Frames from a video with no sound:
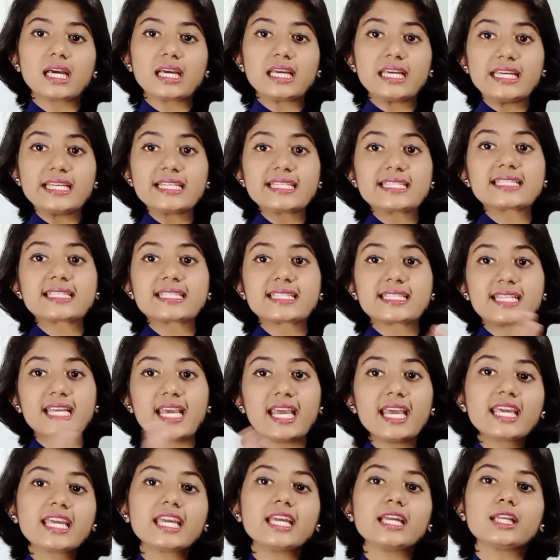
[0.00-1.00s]
is
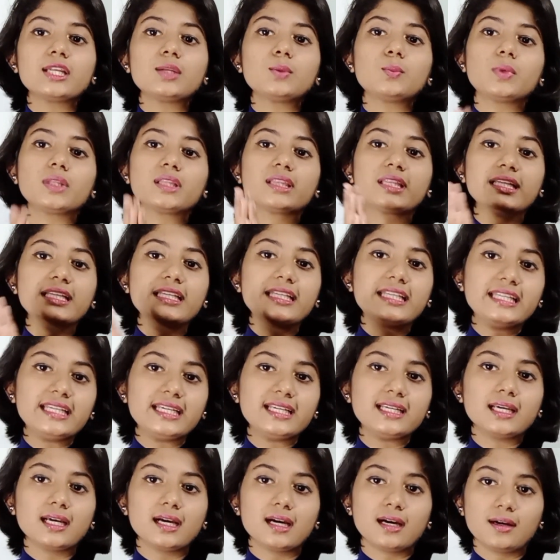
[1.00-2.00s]
taken with the
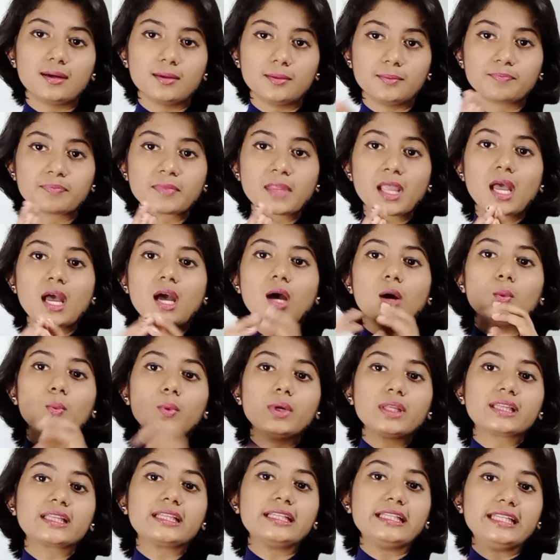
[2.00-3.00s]

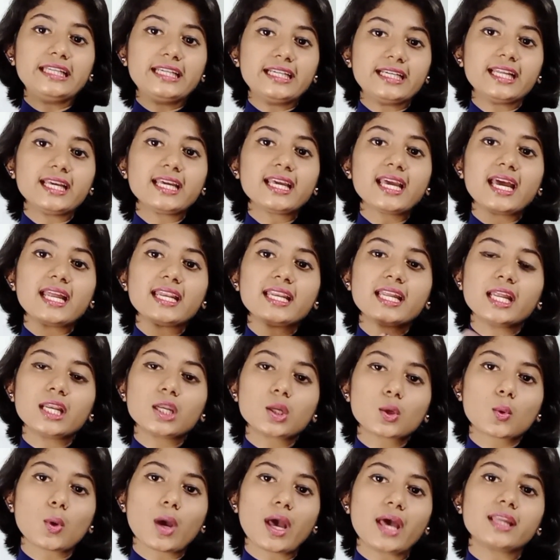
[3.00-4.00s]
leading an
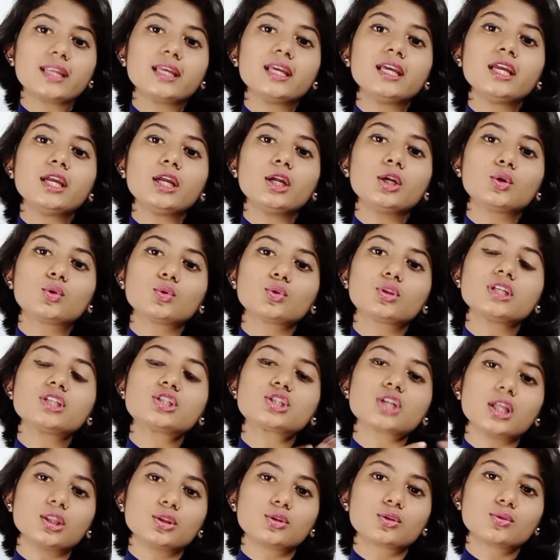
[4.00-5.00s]
inquiry into the
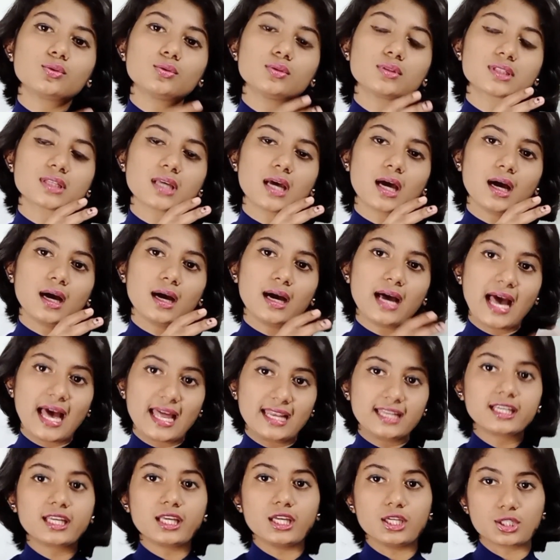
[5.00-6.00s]
Chandru's
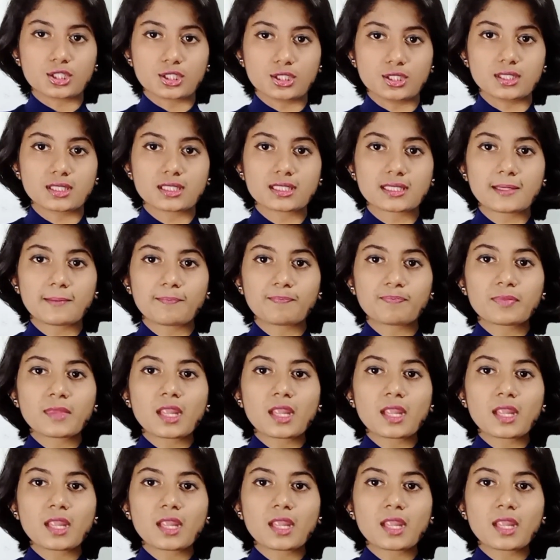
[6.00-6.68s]
allegations.